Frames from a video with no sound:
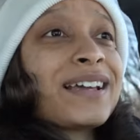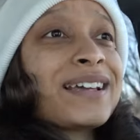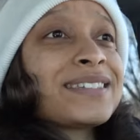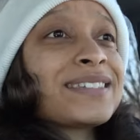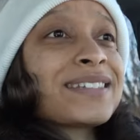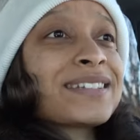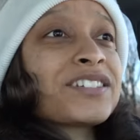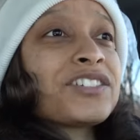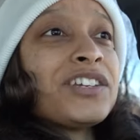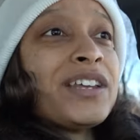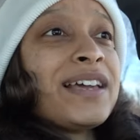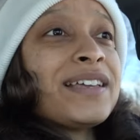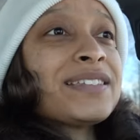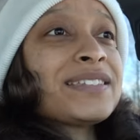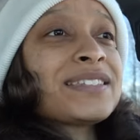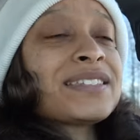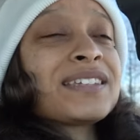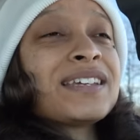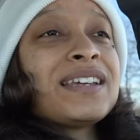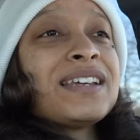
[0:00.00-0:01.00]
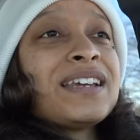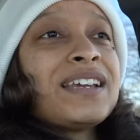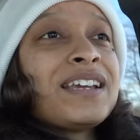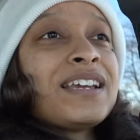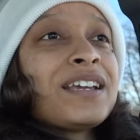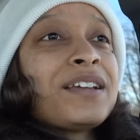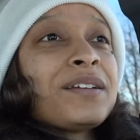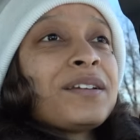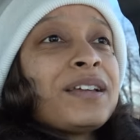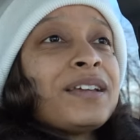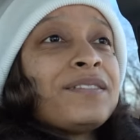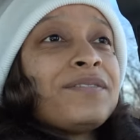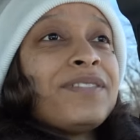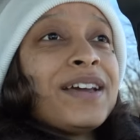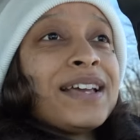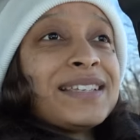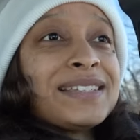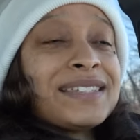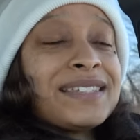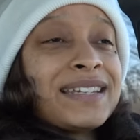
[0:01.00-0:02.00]
I suggest
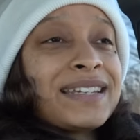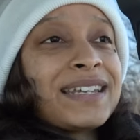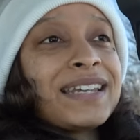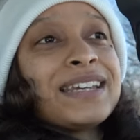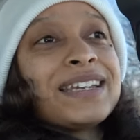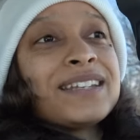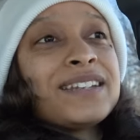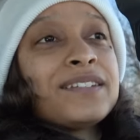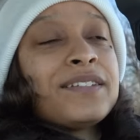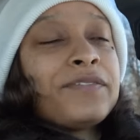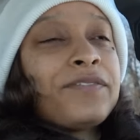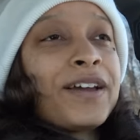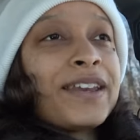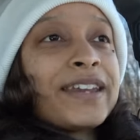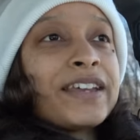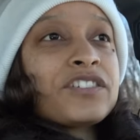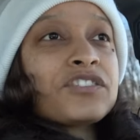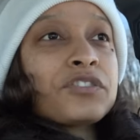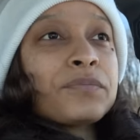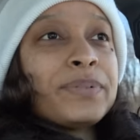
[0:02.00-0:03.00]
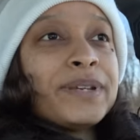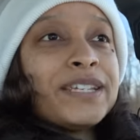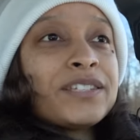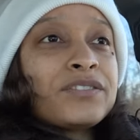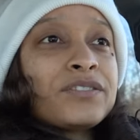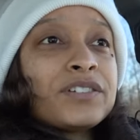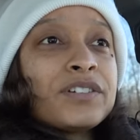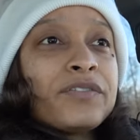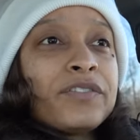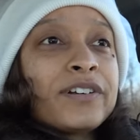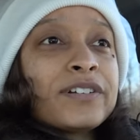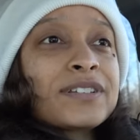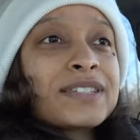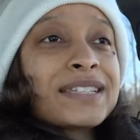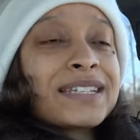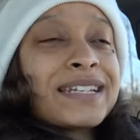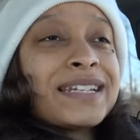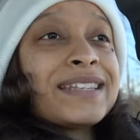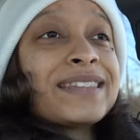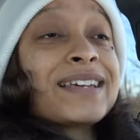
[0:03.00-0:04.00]
investing in the Financial Peace
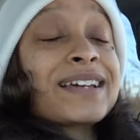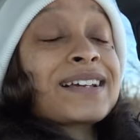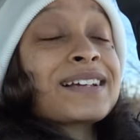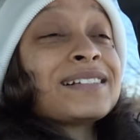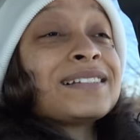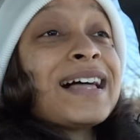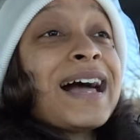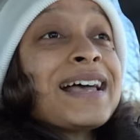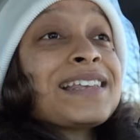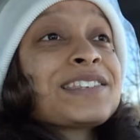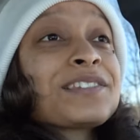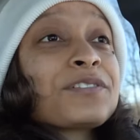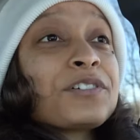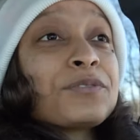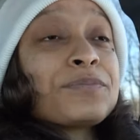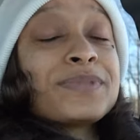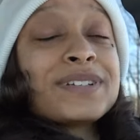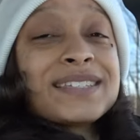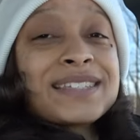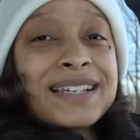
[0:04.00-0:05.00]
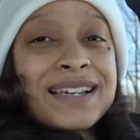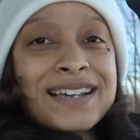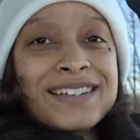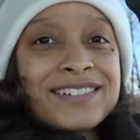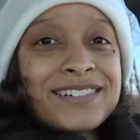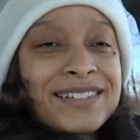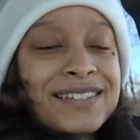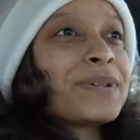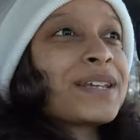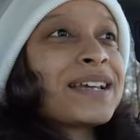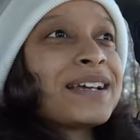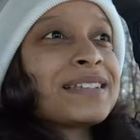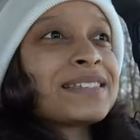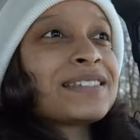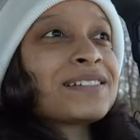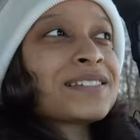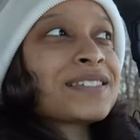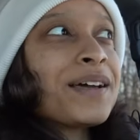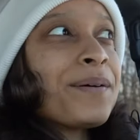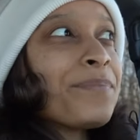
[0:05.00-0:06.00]
University, the classroom discussion, because
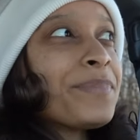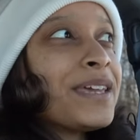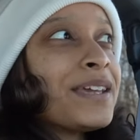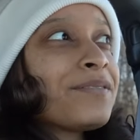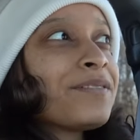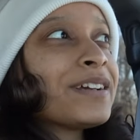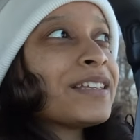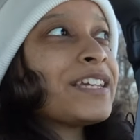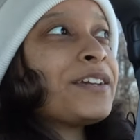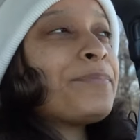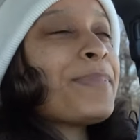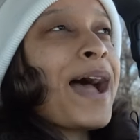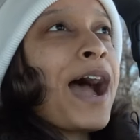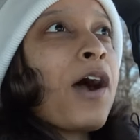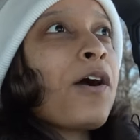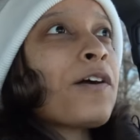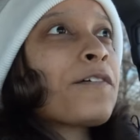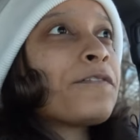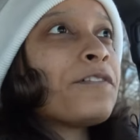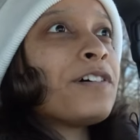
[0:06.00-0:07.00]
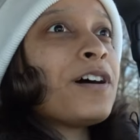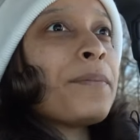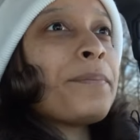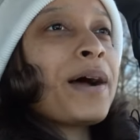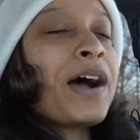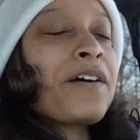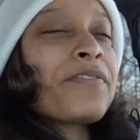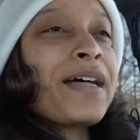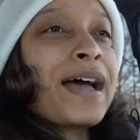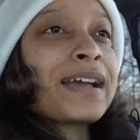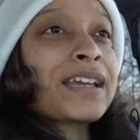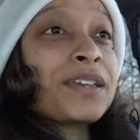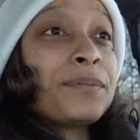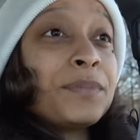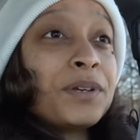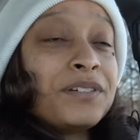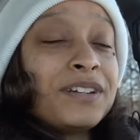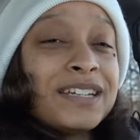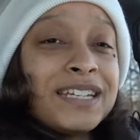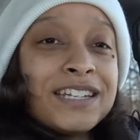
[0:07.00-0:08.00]
there's something really powerful about that
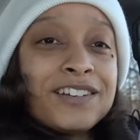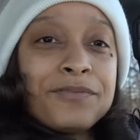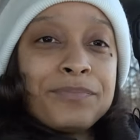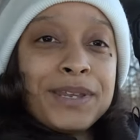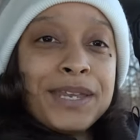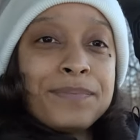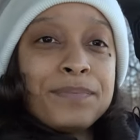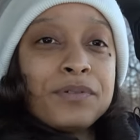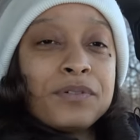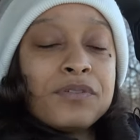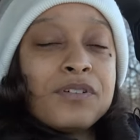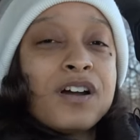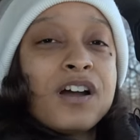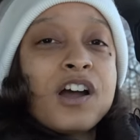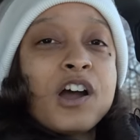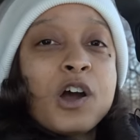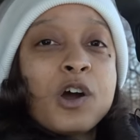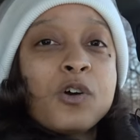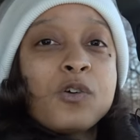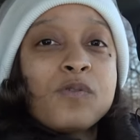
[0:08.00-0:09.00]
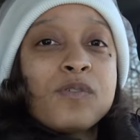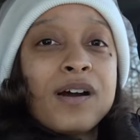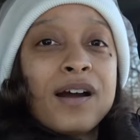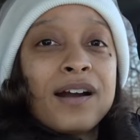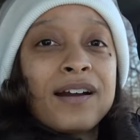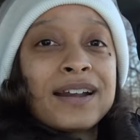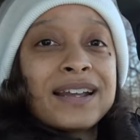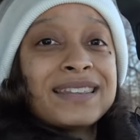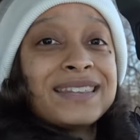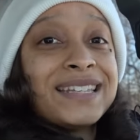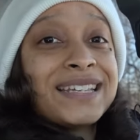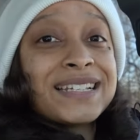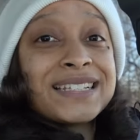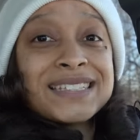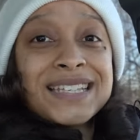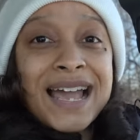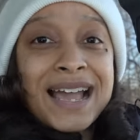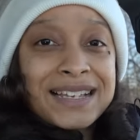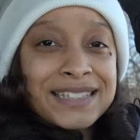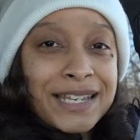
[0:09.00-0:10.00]
community of people who are in the
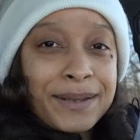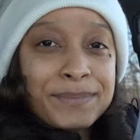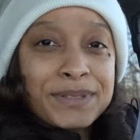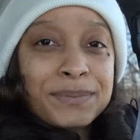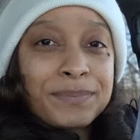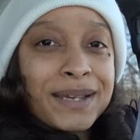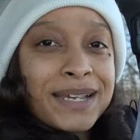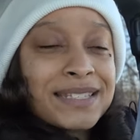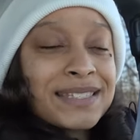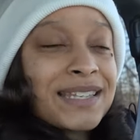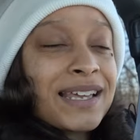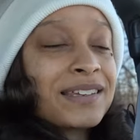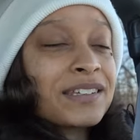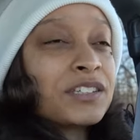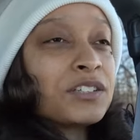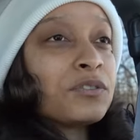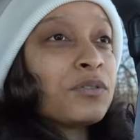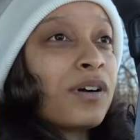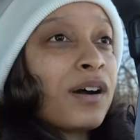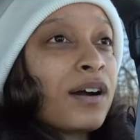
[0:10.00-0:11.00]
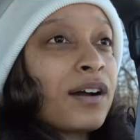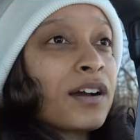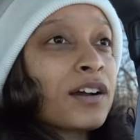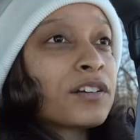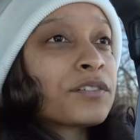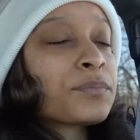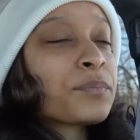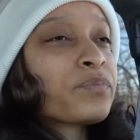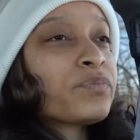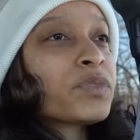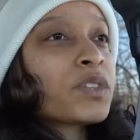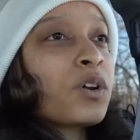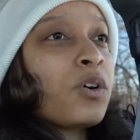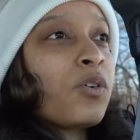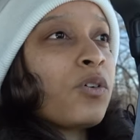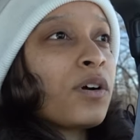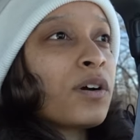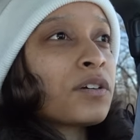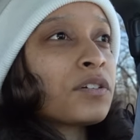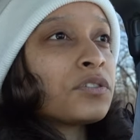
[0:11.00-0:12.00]
exact same space that you are,
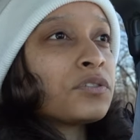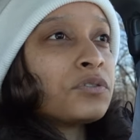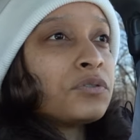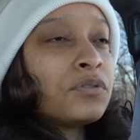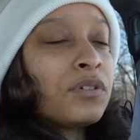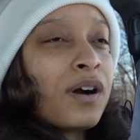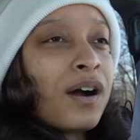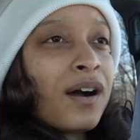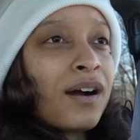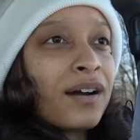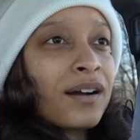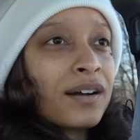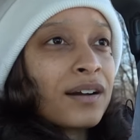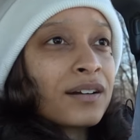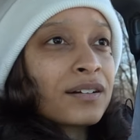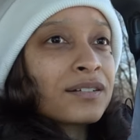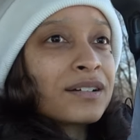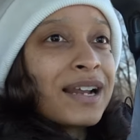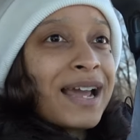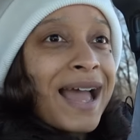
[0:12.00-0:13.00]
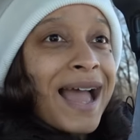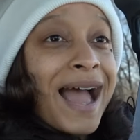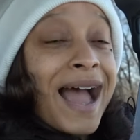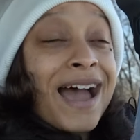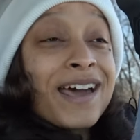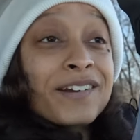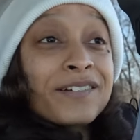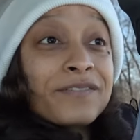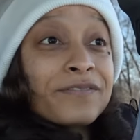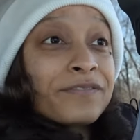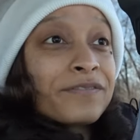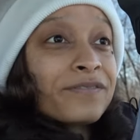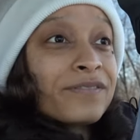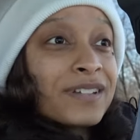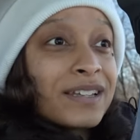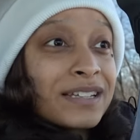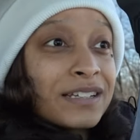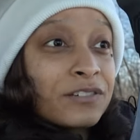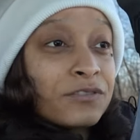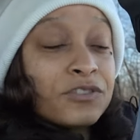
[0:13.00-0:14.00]
or who are
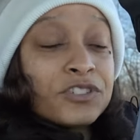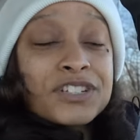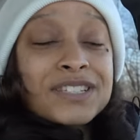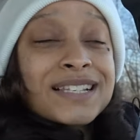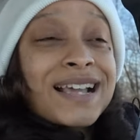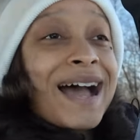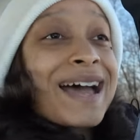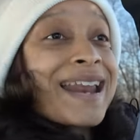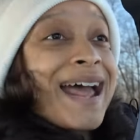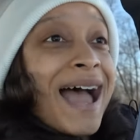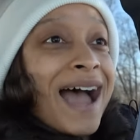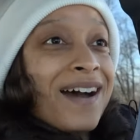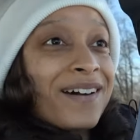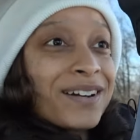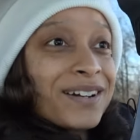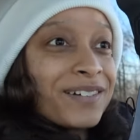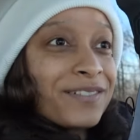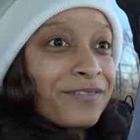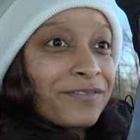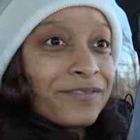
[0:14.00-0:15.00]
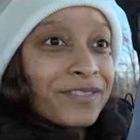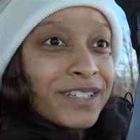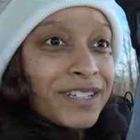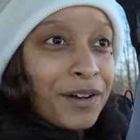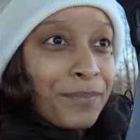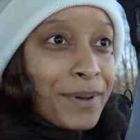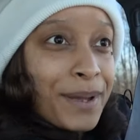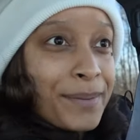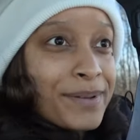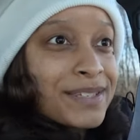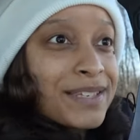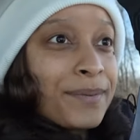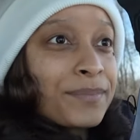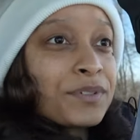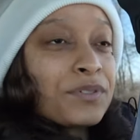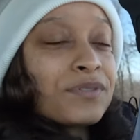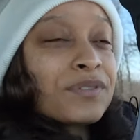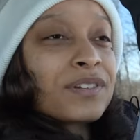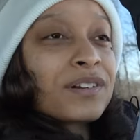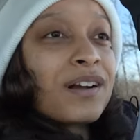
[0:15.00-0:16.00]
who just got out of, you know, baby step
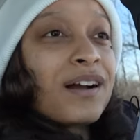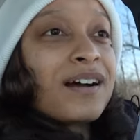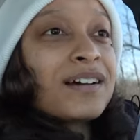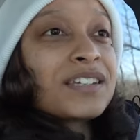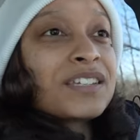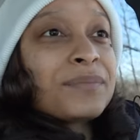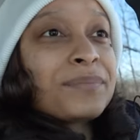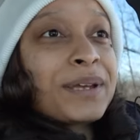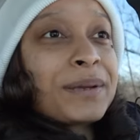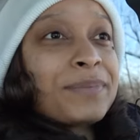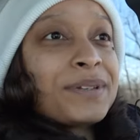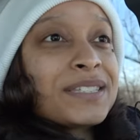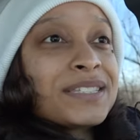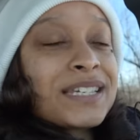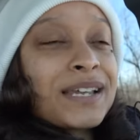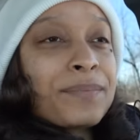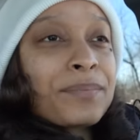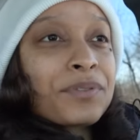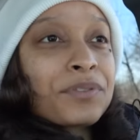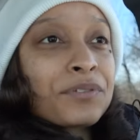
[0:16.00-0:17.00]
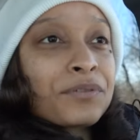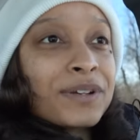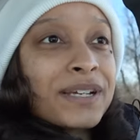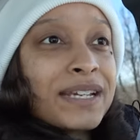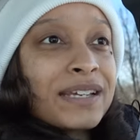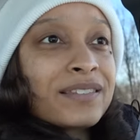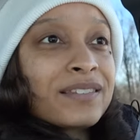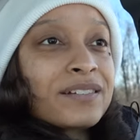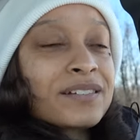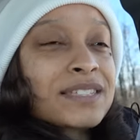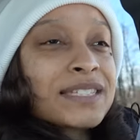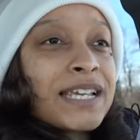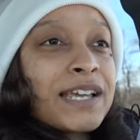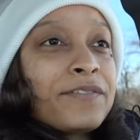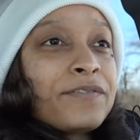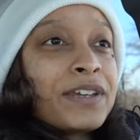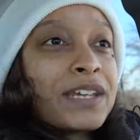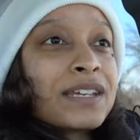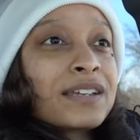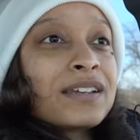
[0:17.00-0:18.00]
two, and they're on to baby step three, and they're
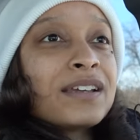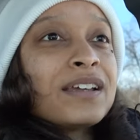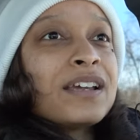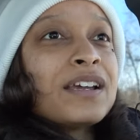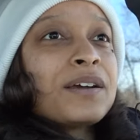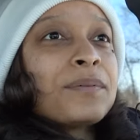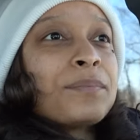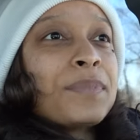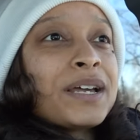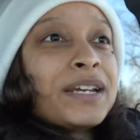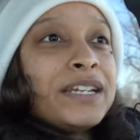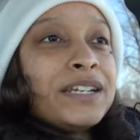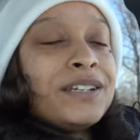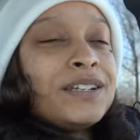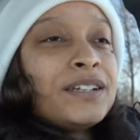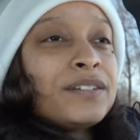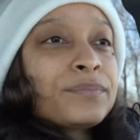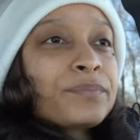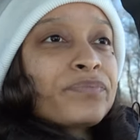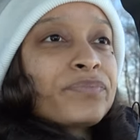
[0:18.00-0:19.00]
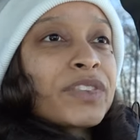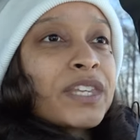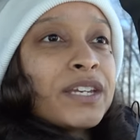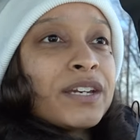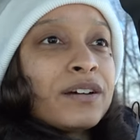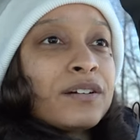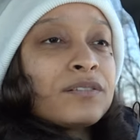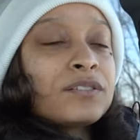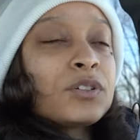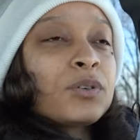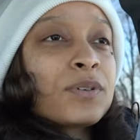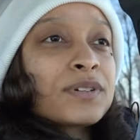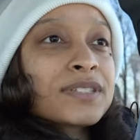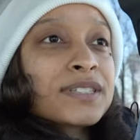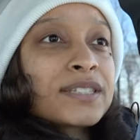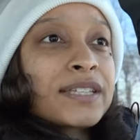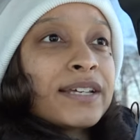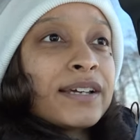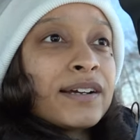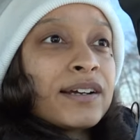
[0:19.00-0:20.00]
saving money, you know,
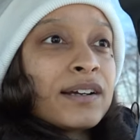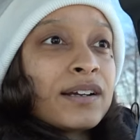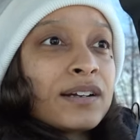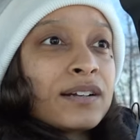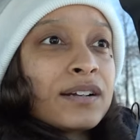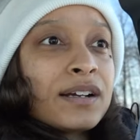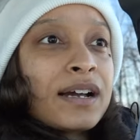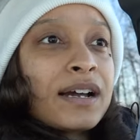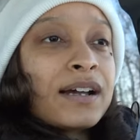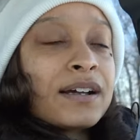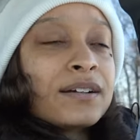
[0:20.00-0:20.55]
towards their